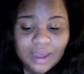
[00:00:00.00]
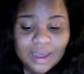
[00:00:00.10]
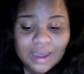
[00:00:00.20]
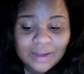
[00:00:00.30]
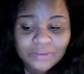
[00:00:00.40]

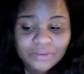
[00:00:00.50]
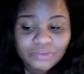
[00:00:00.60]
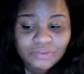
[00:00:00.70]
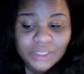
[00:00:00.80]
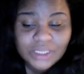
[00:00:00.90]
I
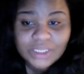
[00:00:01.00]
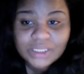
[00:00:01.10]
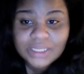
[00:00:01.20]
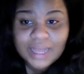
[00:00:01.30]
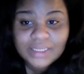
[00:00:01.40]
really
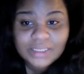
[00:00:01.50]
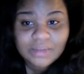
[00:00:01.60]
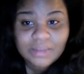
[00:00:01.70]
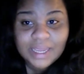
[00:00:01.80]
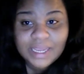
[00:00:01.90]
disliked
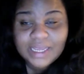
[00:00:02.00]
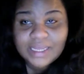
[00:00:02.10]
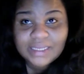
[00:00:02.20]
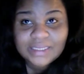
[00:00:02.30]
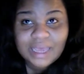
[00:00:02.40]
him.
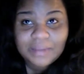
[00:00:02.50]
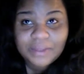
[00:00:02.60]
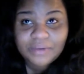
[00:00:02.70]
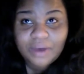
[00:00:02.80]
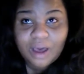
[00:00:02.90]
Anytime
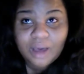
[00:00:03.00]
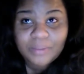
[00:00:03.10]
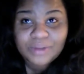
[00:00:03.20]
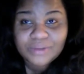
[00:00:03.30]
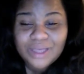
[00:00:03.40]
he would call
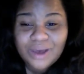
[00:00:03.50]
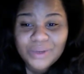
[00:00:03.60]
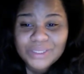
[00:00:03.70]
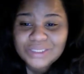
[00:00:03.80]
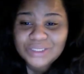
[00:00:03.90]
me, it was
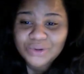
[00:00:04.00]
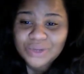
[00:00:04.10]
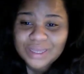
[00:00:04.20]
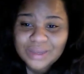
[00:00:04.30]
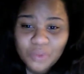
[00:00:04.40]
always to
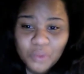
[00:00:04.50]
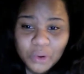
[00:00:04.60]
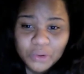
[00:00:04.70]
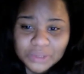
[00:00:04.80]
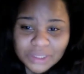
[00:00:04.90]

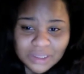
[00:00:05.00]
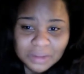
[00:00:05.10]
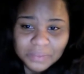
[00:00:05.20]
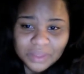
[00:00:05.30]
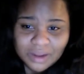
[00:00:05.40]
want
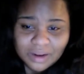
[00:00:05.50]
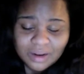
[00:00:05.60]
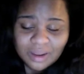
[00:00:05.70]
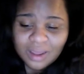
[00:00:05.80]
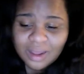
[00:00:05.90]
something.
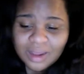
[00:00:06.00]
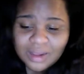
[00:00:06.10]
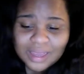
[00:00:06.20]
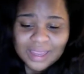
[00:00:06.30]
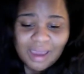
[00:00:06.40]

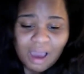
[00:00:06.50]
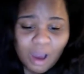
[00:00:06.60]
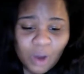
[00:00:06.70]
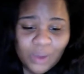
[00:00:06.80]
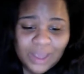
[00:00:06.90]
He
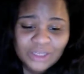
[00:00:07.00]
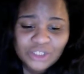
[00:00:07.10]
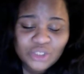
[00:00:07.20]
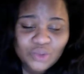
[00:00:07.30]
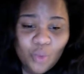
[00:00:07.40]
always
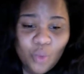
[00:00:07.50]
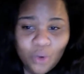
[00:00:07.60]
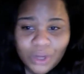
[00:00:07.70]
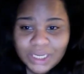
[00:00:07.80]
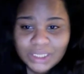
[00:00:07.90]
just
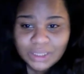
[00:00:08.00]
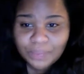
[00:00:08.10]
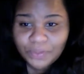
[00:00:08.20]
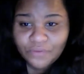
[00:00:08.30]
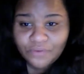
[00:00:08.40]
wanted
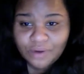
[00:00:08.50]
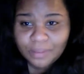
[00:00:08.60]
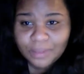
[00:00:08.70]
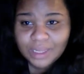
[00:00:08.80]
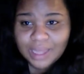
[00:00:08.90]
something
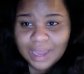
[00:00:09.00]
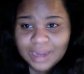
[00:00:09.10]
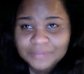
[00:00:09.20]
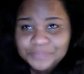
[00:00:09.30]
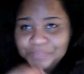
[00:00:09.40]
from me.
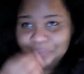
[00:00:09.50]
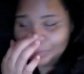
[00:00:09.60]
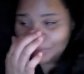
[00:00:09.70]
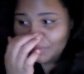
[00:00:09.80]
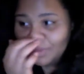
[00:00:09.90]

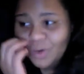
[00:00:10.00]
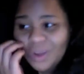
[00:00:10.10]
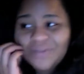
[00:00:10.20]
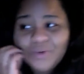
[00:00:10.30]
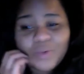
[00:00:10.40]

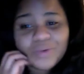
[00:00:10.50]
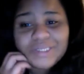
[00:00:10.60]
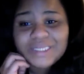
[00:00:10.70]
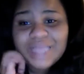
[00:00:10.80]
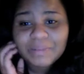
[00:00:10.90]
Even when we
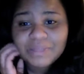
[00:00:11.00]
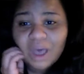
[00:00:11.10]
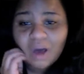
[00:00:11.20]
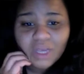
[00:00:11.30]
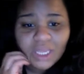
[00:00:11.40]
stopped
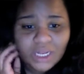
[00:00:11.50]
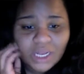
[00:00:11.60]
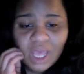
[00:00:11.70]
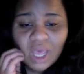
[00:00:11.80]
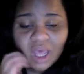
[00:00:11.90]
talking
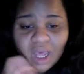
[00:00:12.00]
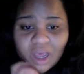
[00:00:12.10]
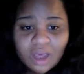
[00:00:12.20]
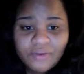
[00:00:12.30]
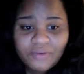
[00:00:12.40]

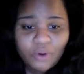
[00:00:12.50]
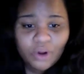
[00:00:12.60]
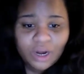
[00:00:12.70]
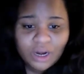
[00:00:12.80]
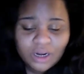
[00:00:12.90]

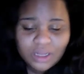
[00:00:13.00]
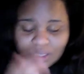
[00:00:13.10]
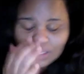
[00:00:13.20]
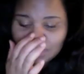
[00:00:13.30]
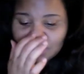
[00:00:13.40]
for,
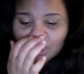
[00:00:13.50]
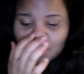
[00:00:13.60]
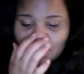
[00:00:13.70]
let's see,